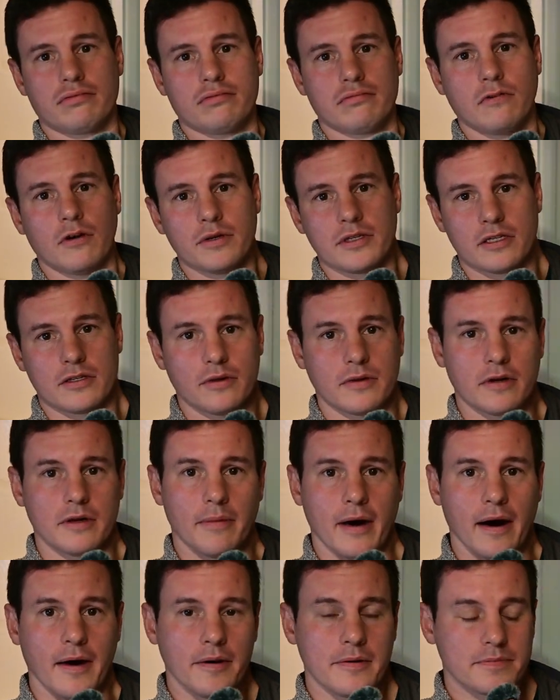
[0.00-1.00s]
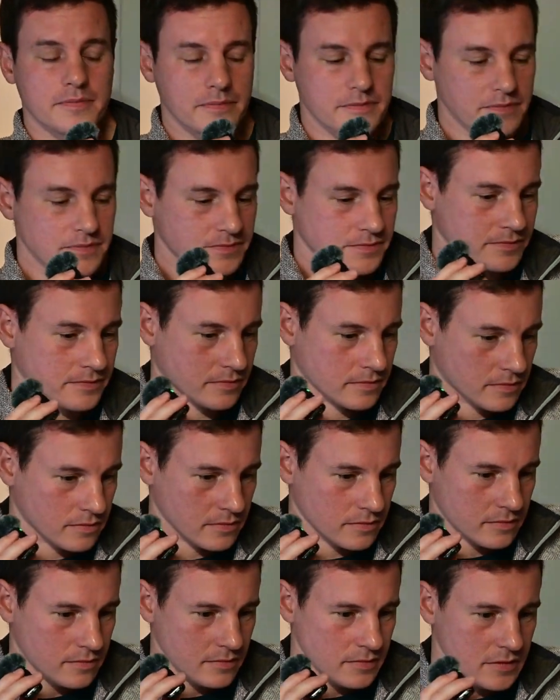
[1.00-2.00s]
what was I talking about?
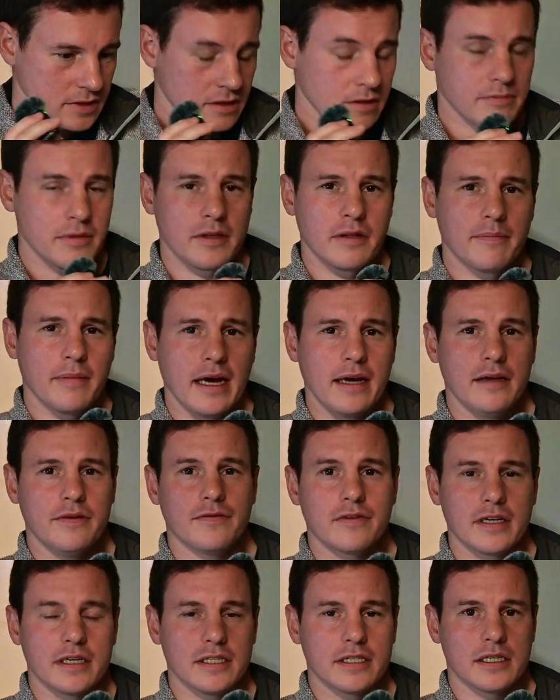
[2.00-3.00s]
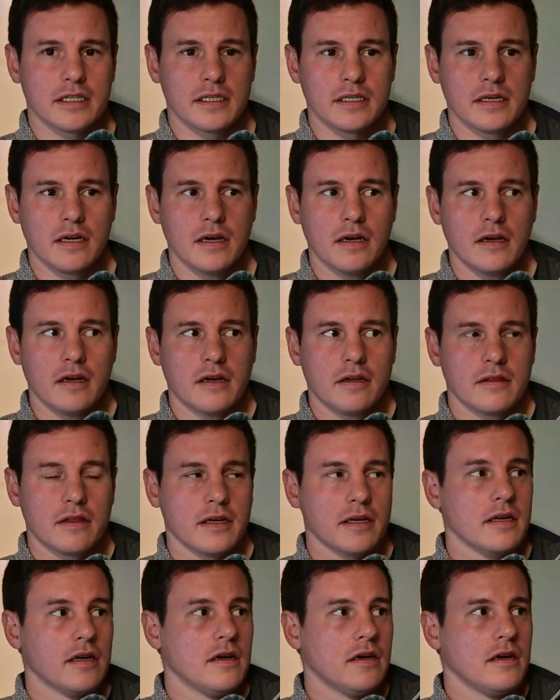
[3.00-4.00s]
But the main reason,
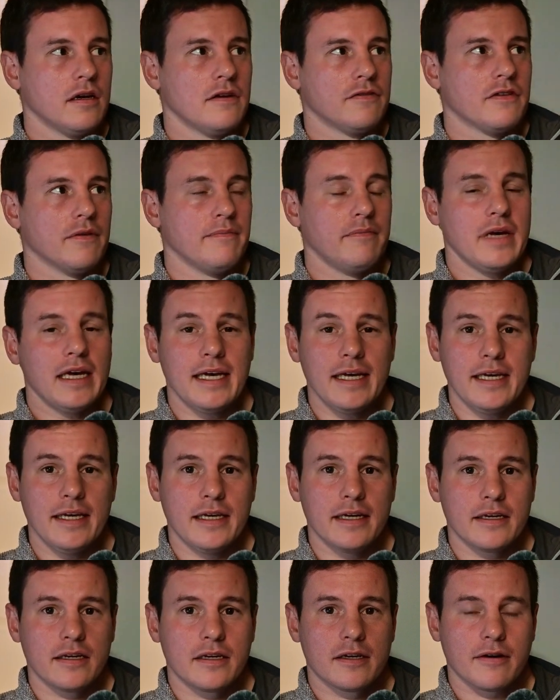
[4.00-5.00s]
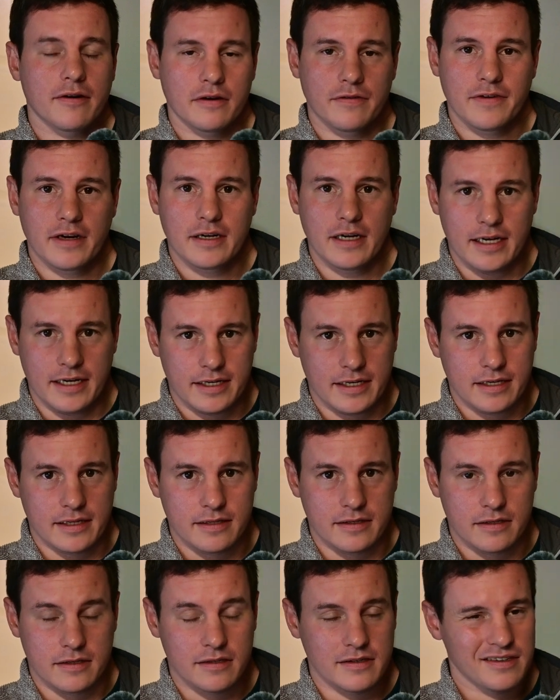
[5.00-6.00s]
like for me, going around
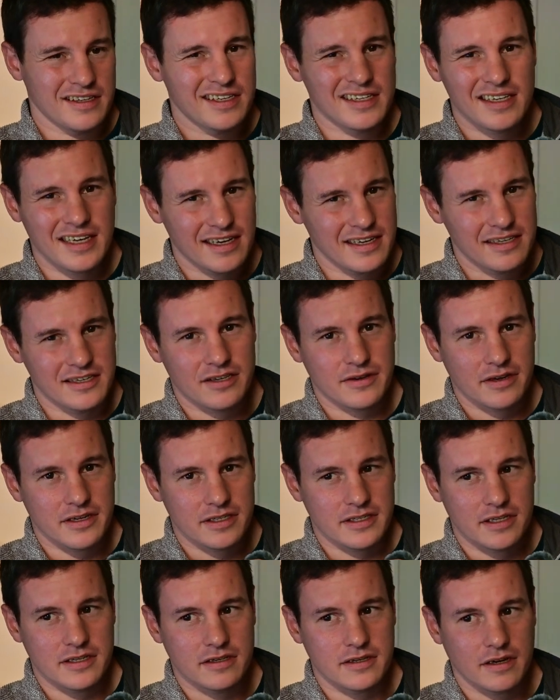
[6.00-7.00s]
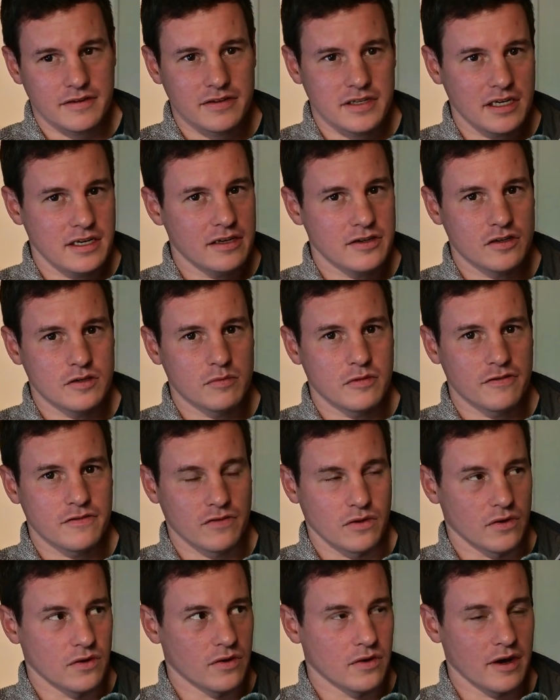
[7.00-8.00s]
England isn't that interesting. I've seen it all
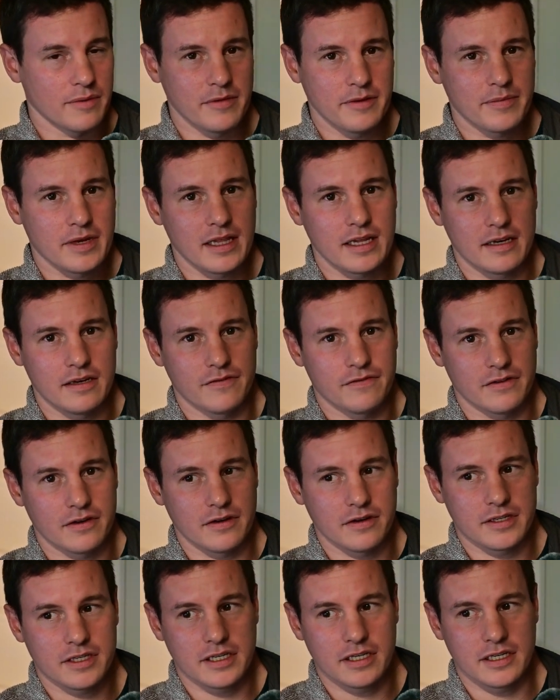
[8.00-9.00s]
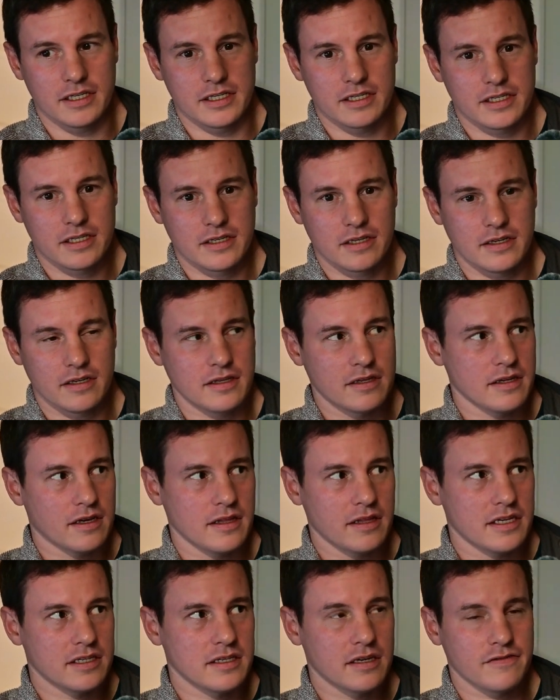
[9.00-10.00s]
before. I'm in my late 30s.
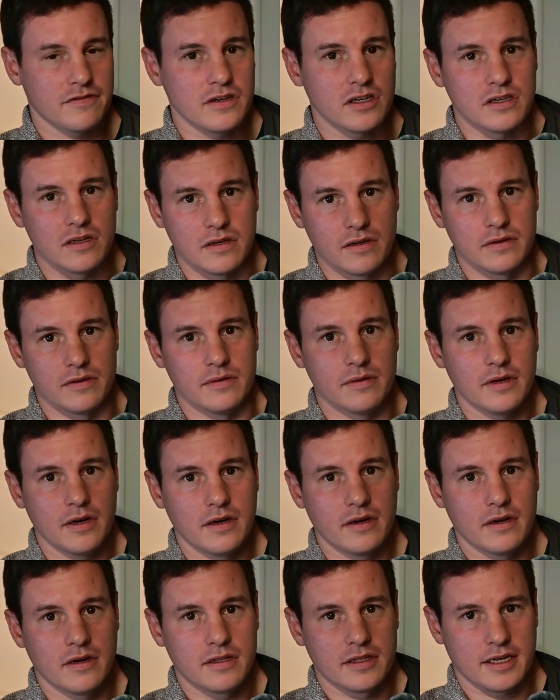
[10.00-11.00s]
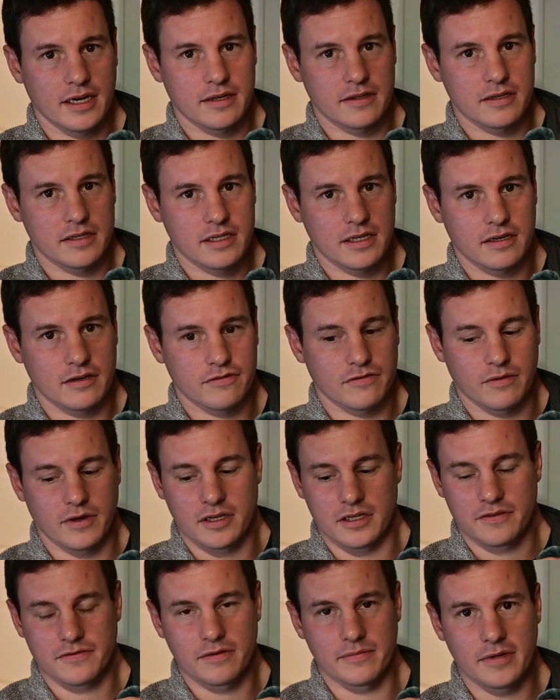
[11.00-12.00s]
Like, there's nothing new down the
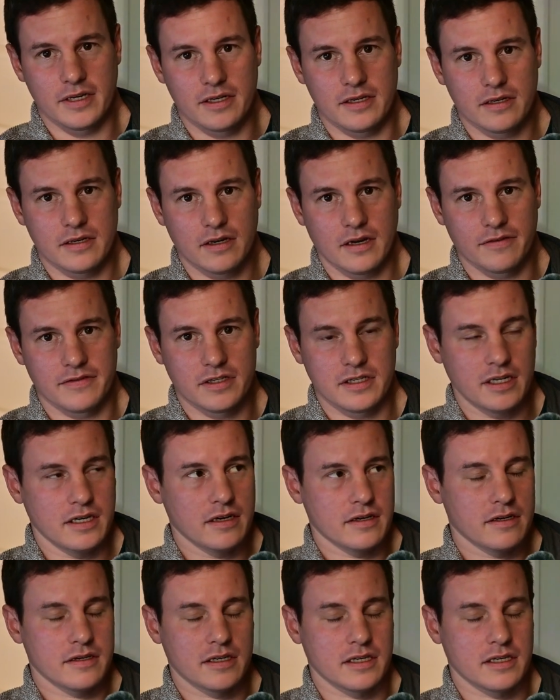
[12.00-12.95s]
southwest for me. I've seen